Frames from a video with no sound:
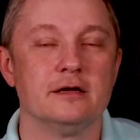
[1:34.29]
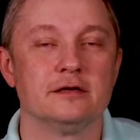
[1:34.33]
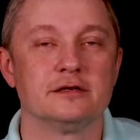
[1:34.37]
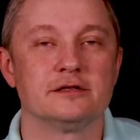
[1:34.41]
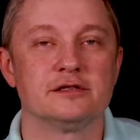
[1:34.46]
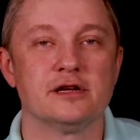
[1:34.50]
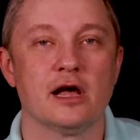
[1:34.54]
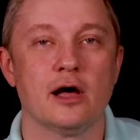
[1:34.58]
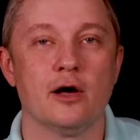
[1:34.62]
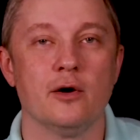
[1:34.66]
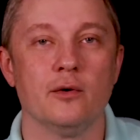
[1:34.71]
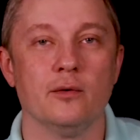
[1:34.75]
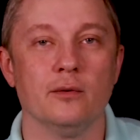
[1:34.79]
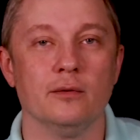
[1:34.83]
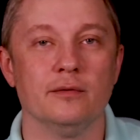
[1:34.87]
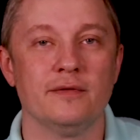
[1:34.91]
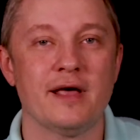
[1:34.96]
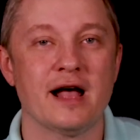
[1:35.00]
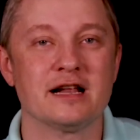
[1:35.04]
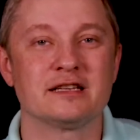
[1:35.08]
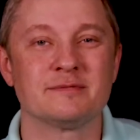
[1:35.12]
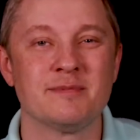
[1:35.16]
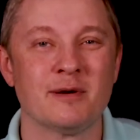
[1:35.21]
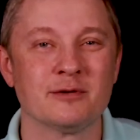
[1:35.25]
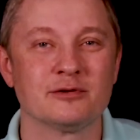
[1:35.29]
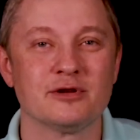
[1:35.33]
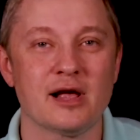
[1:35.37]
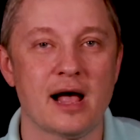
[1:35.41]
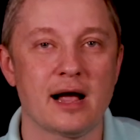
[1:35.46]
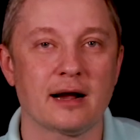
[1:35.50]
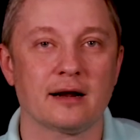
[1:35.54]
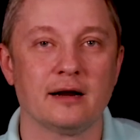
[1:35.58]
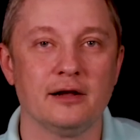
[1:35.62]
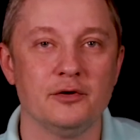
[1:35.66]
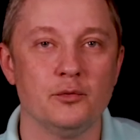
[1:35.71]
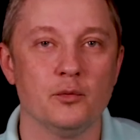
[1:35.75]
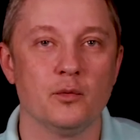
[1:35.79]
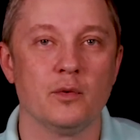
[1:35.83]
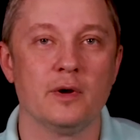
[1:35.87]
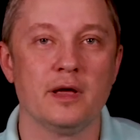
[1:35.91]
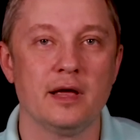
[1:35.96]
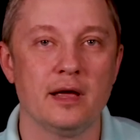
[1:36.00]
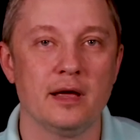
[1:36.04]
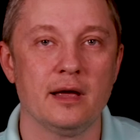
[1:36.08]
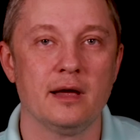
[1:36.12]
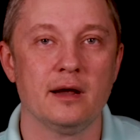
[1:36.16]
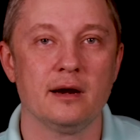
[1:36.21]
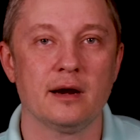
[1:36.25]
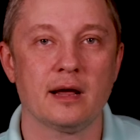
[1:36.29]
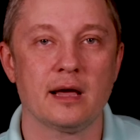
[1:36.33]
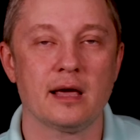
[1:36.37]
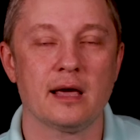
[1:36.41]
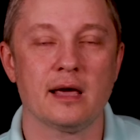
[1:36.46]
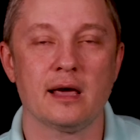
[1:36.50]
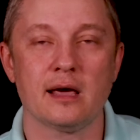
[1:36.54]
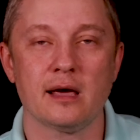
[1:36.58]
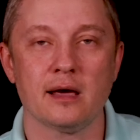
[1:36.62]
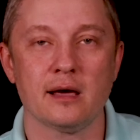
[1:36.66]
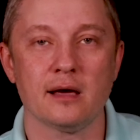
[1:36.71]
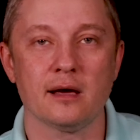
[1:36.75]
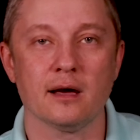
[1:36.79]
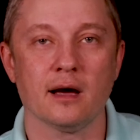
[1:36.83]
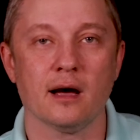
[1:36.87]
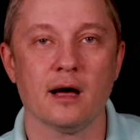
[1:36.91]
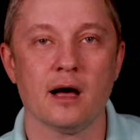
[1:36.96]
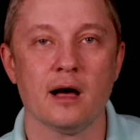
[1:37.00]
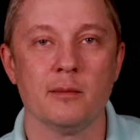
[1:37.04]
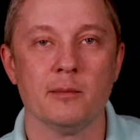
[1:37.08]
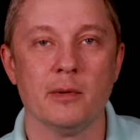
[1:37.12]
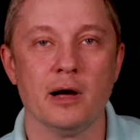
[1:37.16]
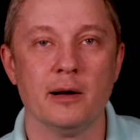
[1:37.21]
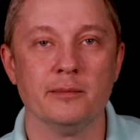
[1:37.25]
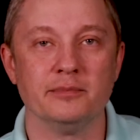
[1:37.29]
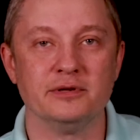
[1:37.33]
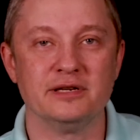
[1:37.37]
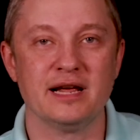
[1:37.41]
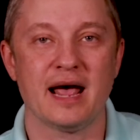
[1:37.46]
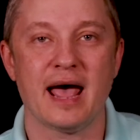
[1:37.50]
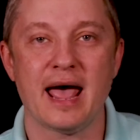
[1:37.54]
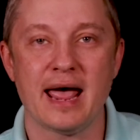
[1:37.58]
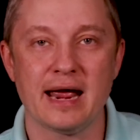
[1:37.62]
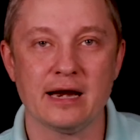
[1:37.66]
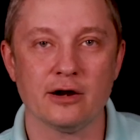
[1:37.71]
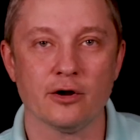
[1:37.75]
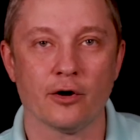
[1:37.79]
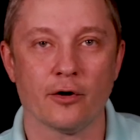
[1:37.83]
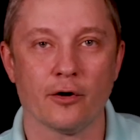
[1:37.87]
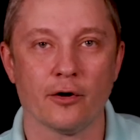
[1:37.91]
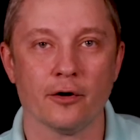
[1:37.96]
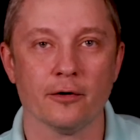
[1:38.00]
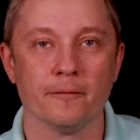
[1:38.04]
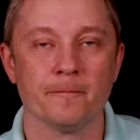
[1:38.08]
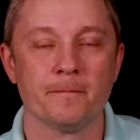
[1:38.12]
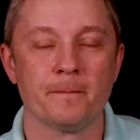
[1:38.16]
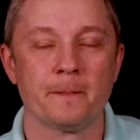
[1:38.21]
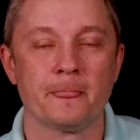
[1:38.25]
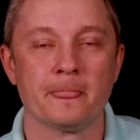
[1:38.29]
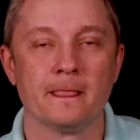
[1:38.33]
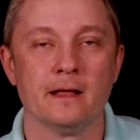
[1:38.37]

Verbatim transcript: So that's most likely when he um, obtained her.